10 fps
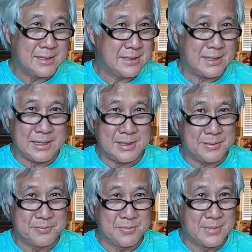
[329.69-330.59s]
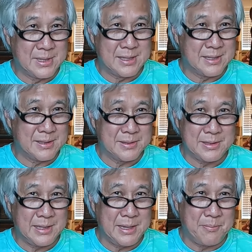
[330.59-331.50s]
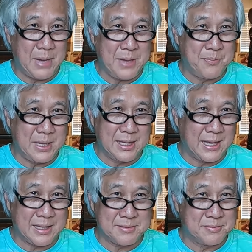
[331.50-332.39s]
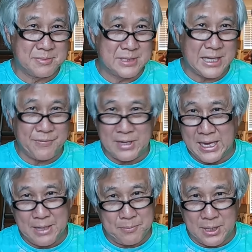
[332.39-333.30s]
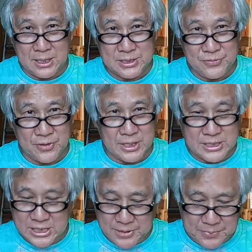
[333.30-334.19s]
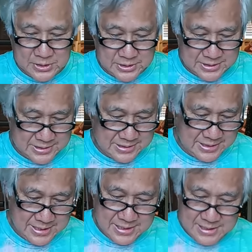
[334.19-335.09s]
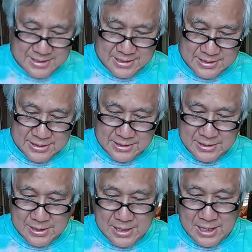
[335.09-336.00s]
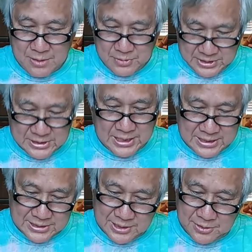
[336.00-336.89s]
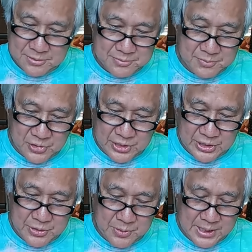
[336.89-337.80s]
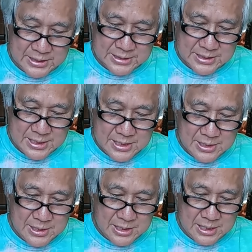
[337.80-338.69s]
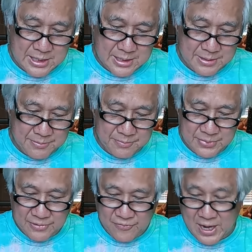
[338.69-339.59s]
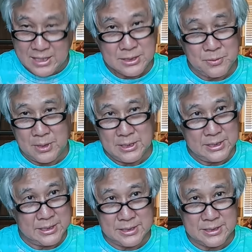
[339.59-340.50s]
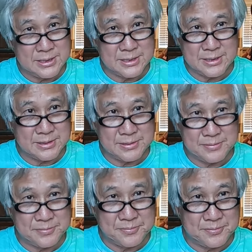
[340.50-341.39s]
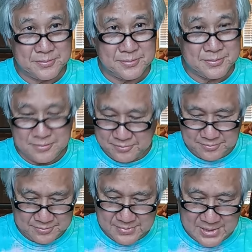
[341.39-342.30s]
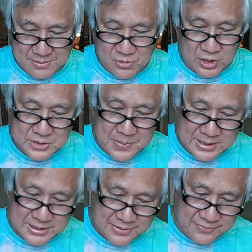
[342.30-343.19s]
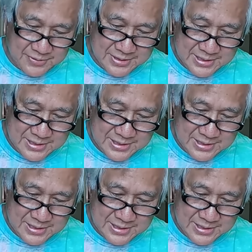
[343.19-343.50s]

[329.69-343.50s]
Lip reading: Um, it might be like $7-8 for the cheapest, which is kind of slow, more than 2 weeks. Faster one is more expensive.